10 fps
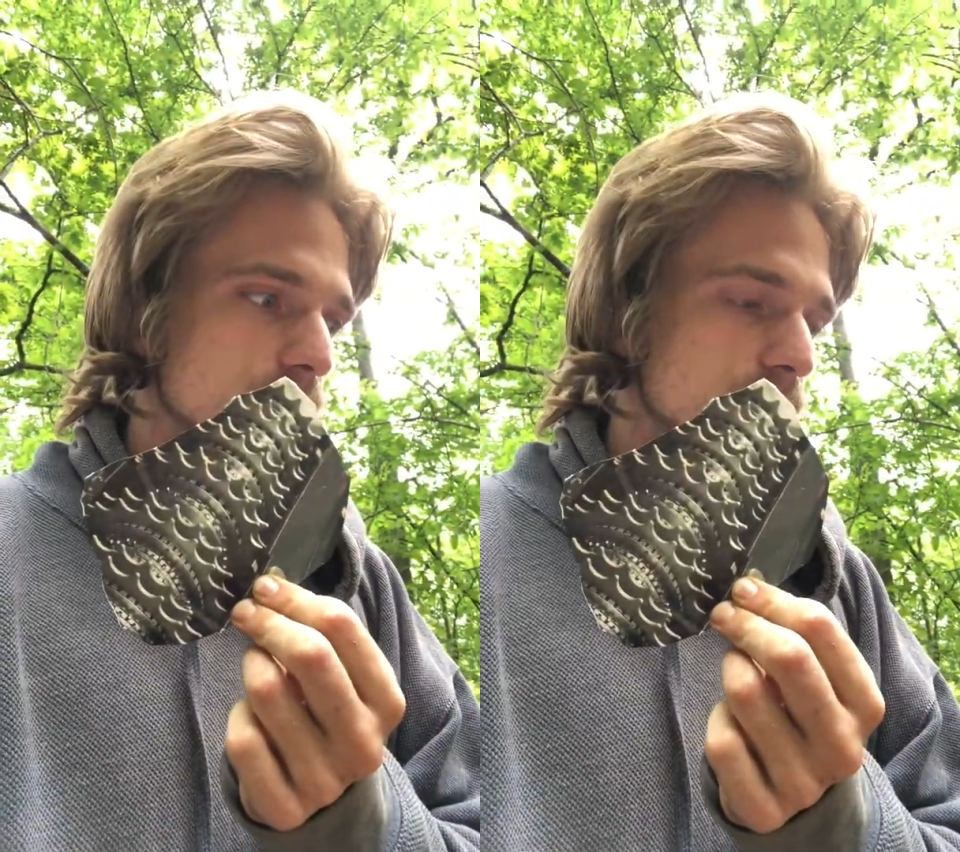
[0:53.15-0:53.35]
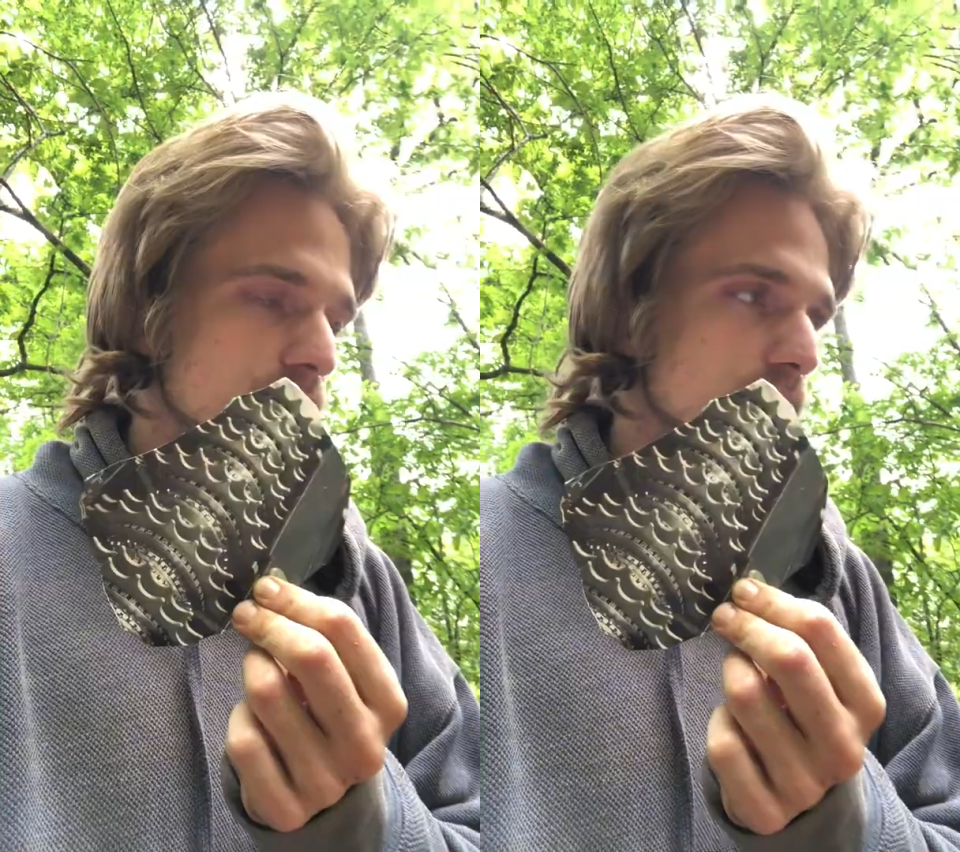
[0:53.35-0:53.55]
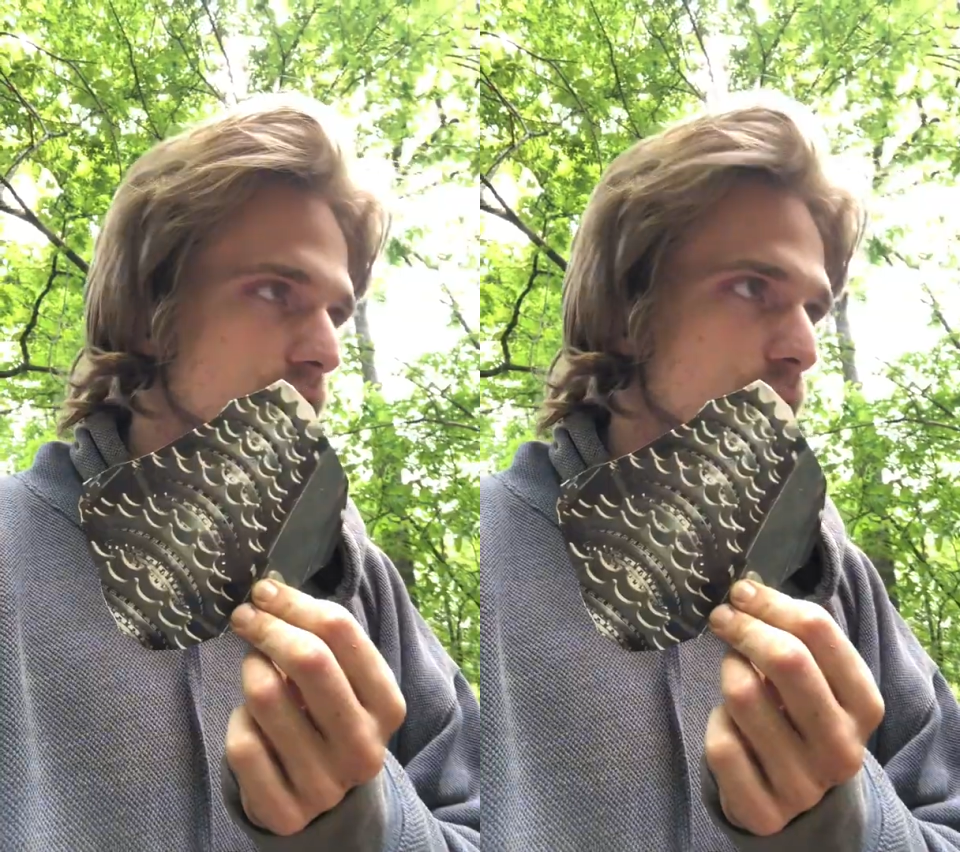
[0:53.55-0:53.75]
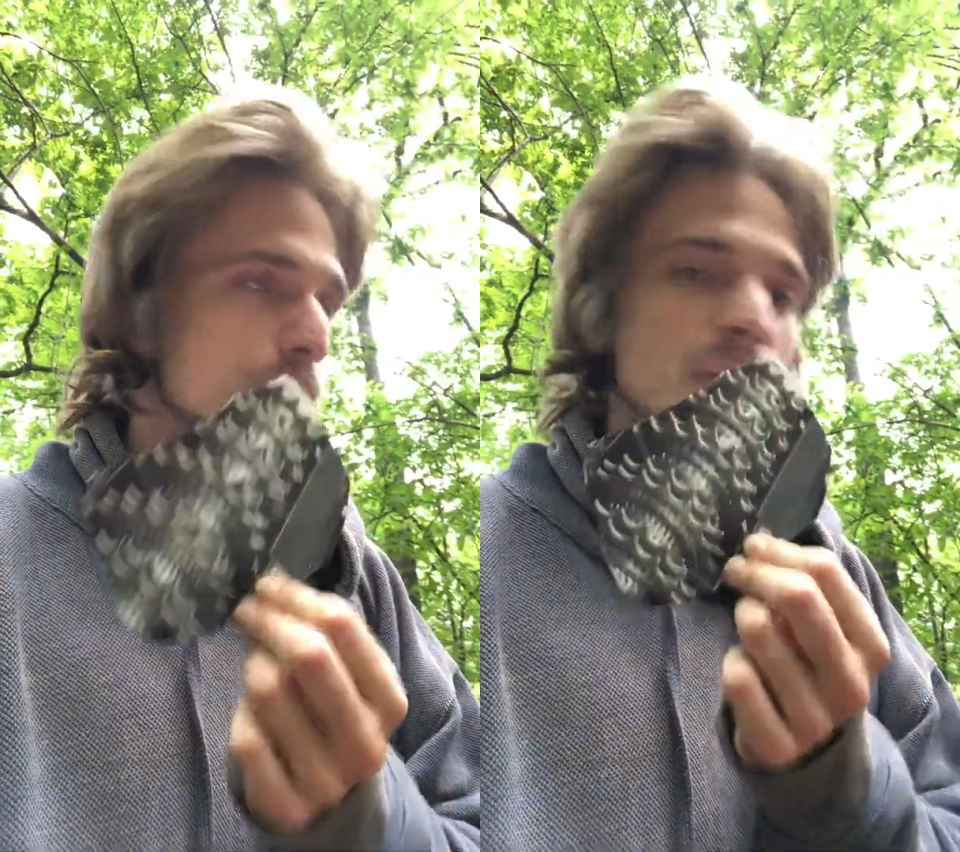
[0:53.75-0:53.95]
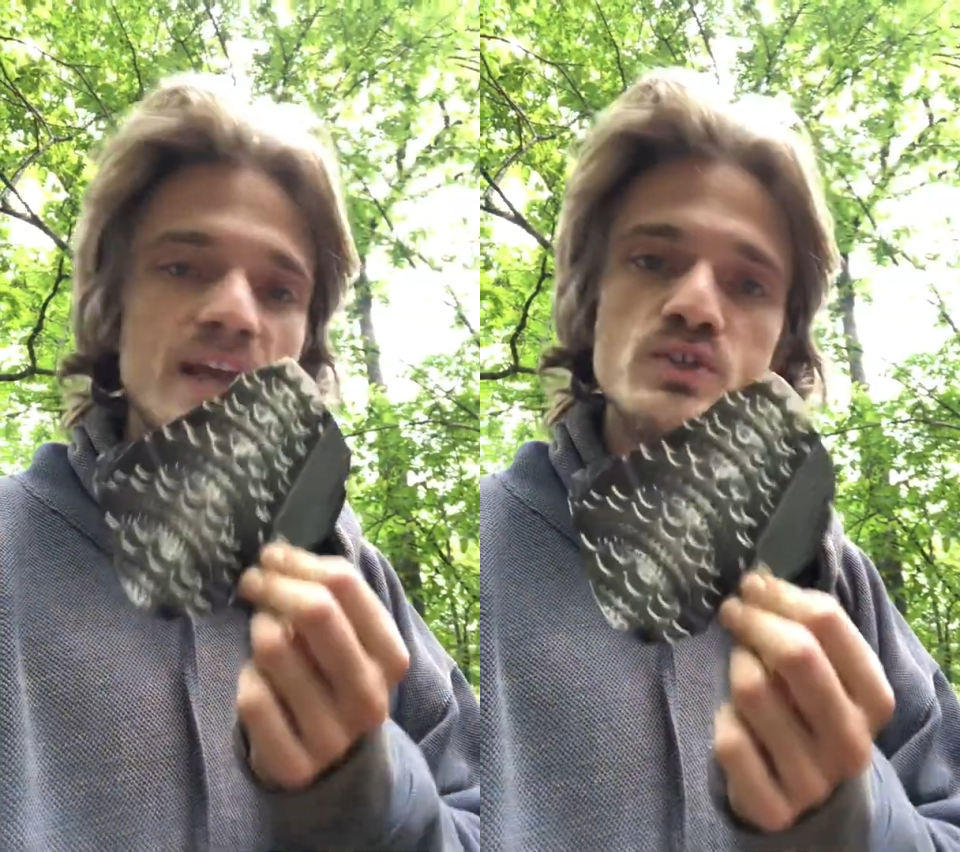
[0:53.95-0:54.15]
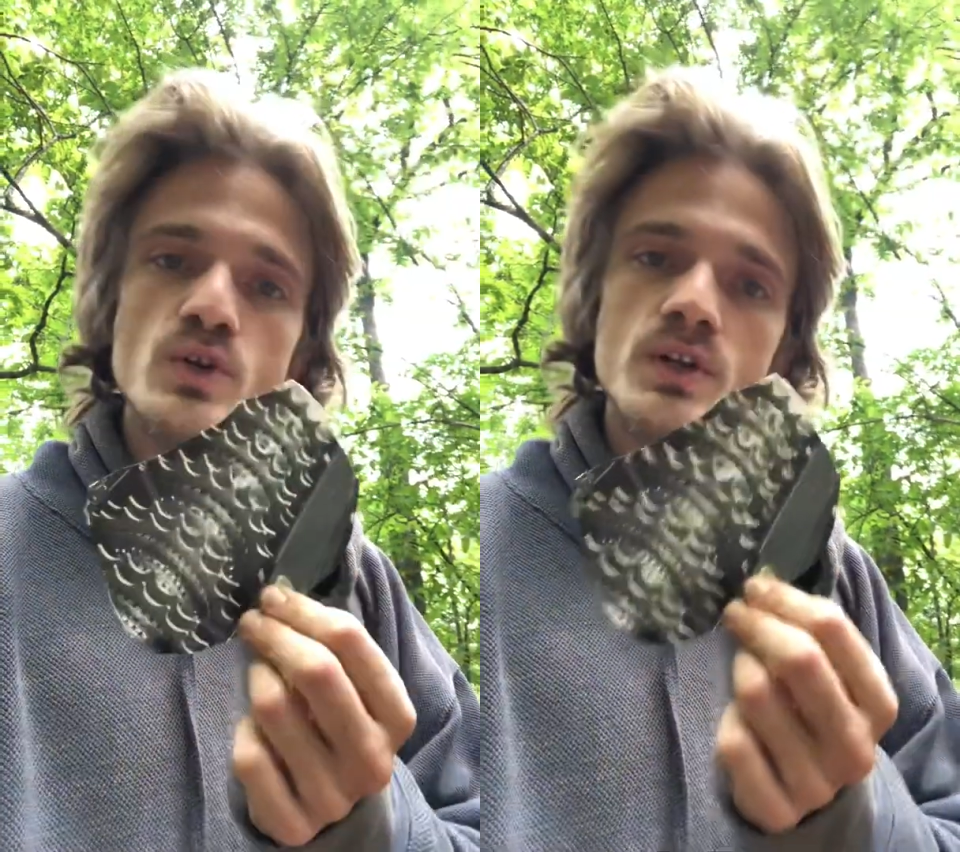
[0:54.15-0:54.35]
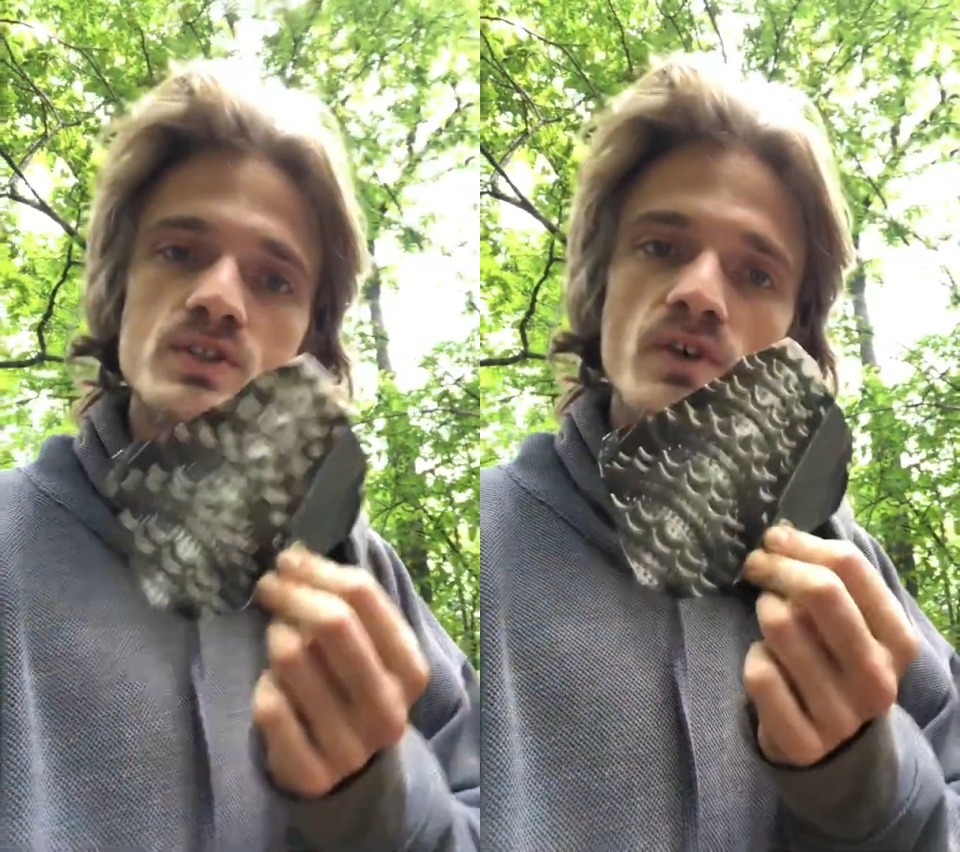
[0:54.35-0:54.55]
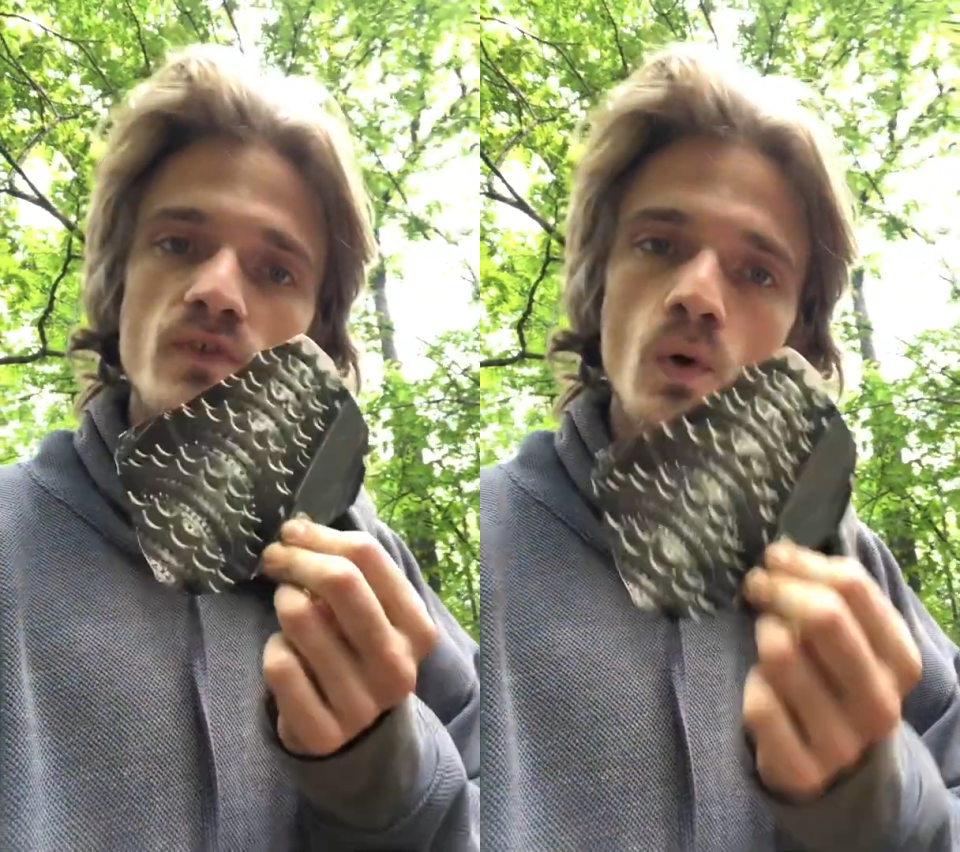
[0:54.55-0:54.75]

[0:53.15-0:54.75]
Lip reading: the matrix of